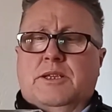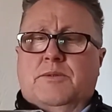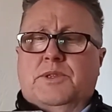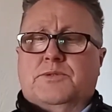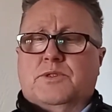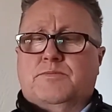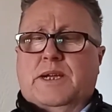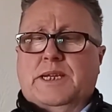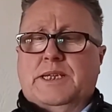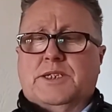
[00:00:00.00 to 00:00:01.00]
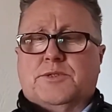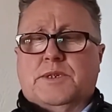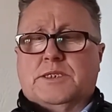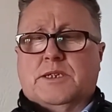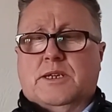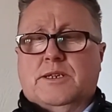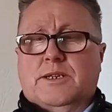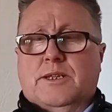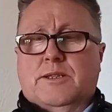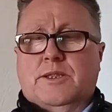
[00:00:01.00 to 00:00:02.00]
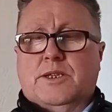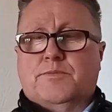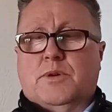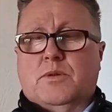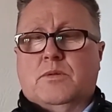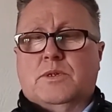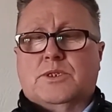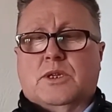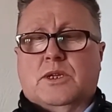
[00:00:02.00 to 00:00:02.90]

And this was made in Switzerland, this bottle was,